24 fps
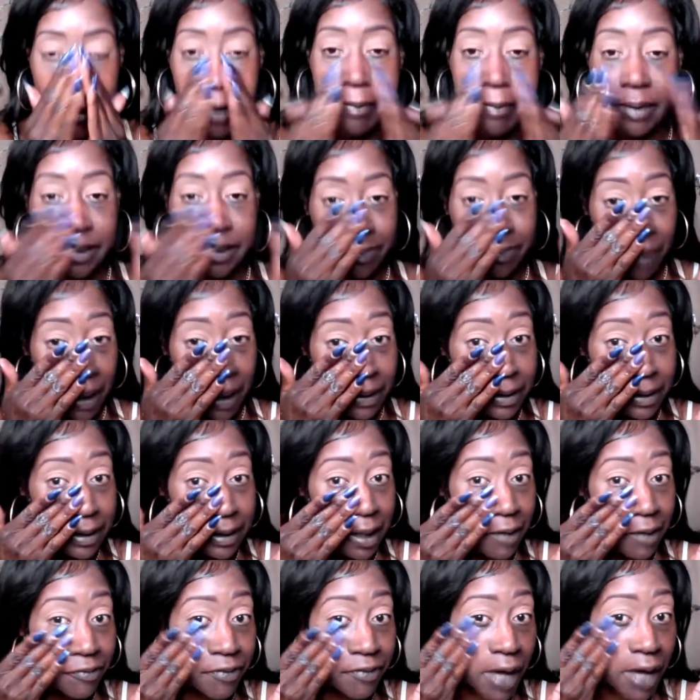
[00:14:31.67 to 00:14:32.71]
I promise
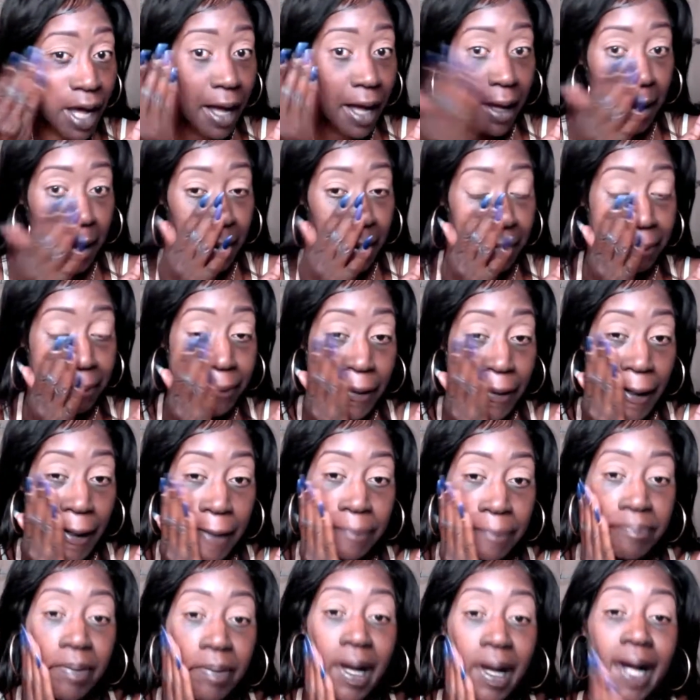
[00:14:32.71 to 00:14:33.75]
myself I
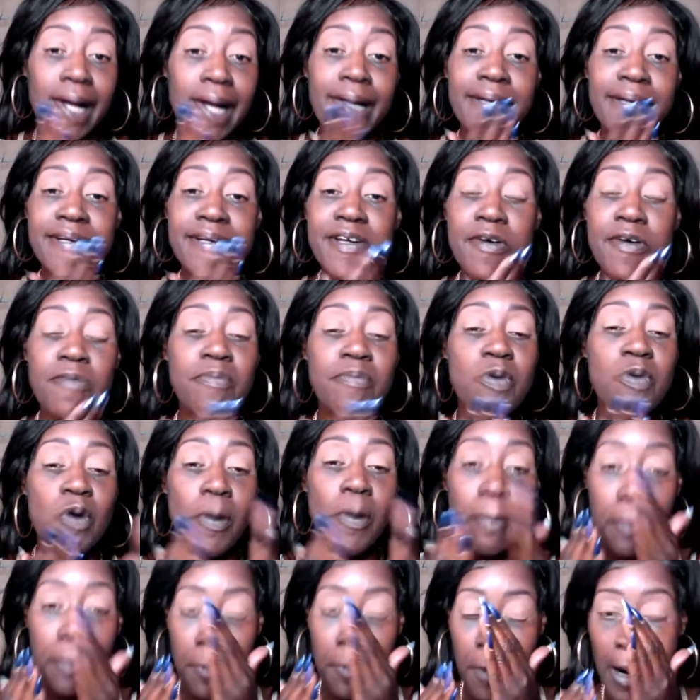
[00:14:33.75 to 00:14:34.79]
am not buying
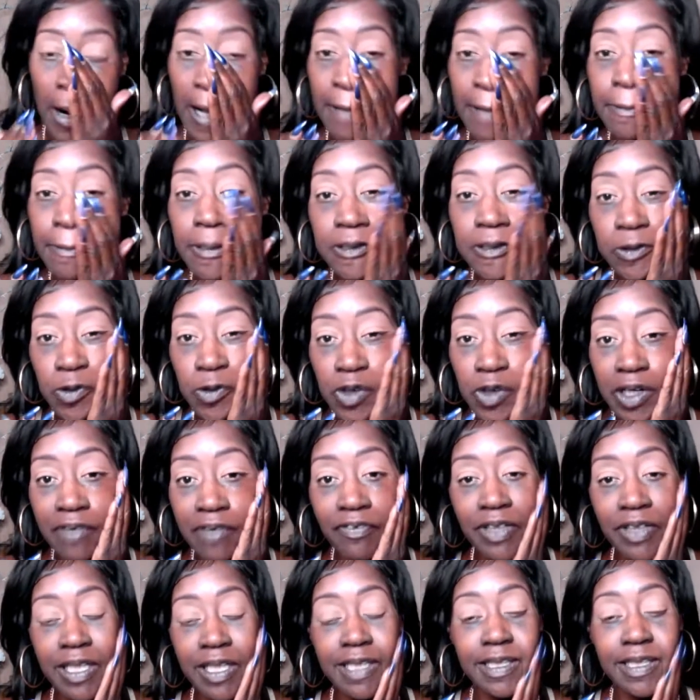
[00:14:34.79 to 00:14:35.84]
no more
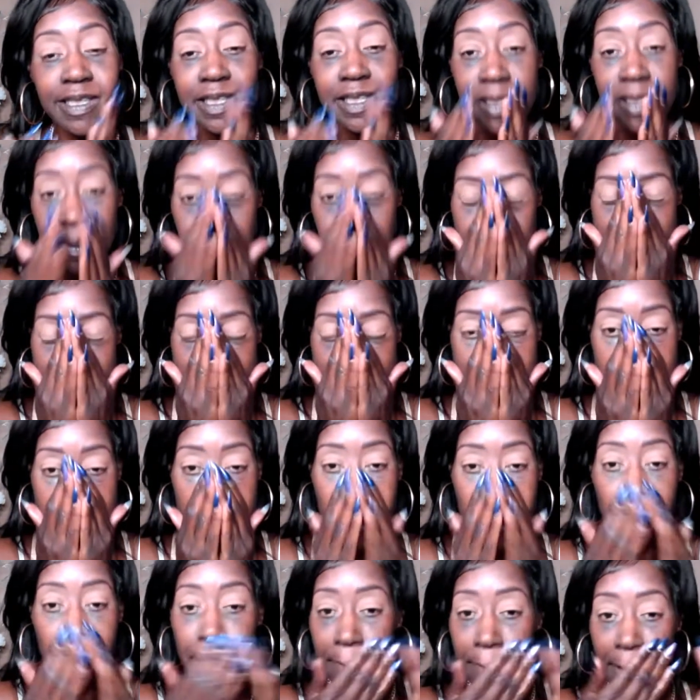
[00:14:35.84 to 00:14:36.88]
primers. Whatever they send
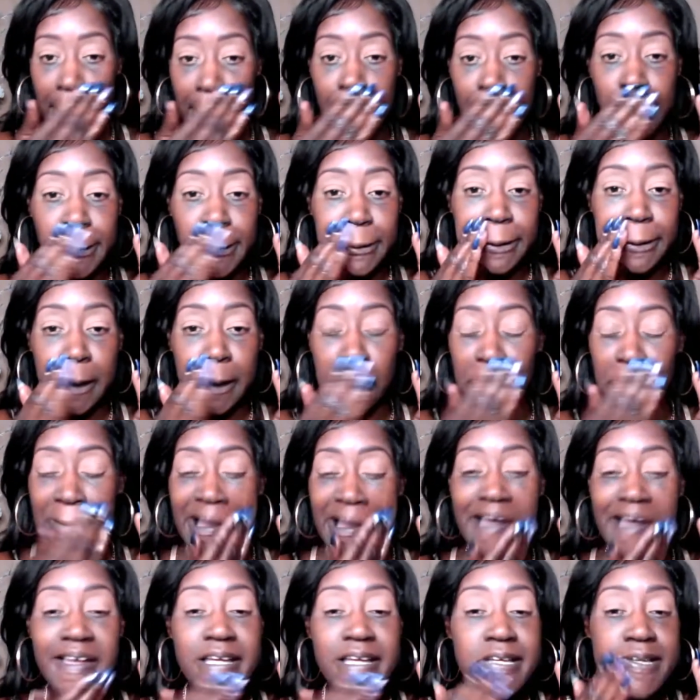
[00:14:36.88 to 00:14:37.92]
me in my
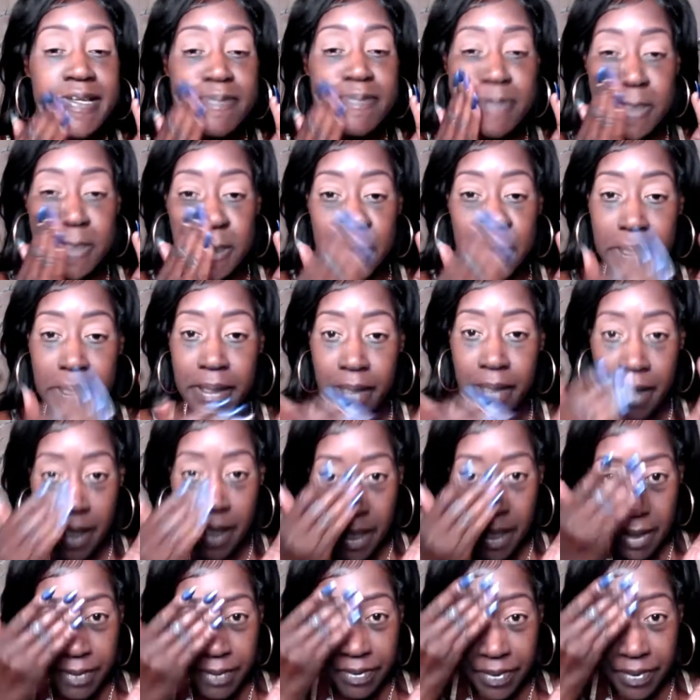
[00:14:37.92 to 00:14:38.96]
Boxy and my
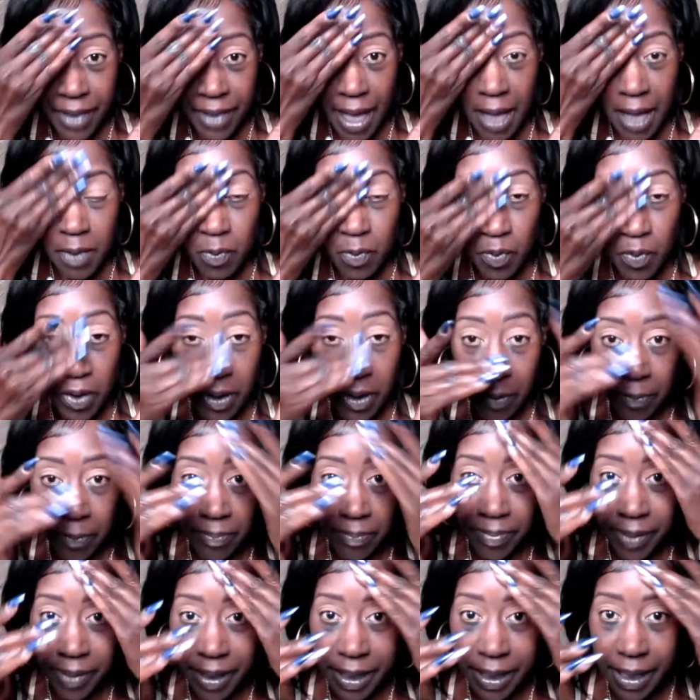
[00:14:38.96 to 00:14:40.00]
Ipsy, that
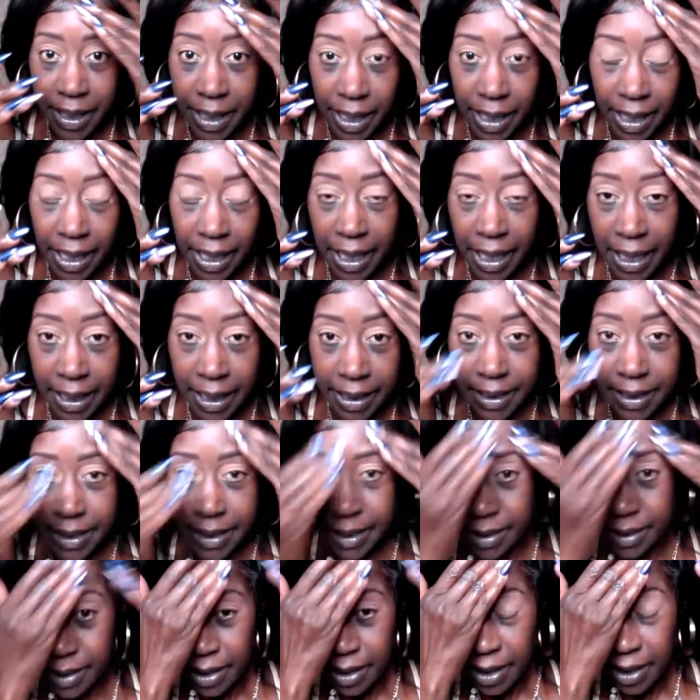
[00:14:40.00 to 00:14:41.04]
will be
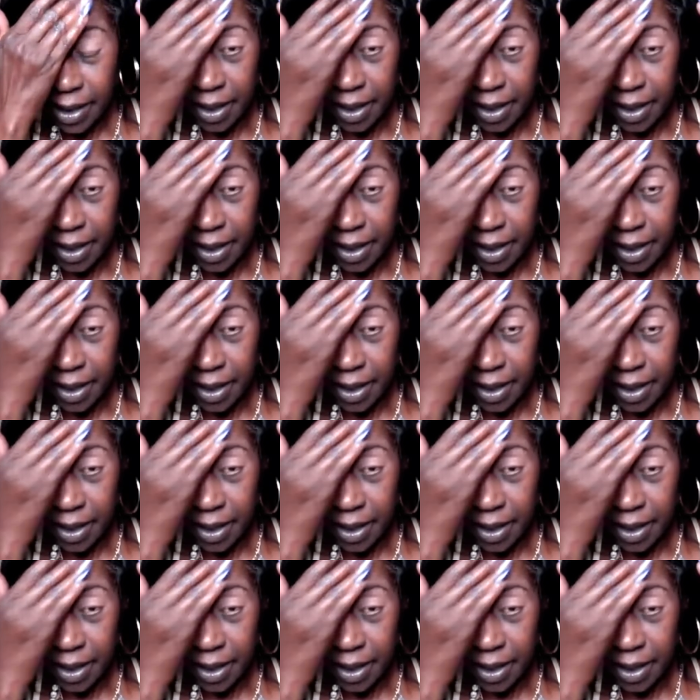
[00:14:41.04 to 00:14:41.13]
it.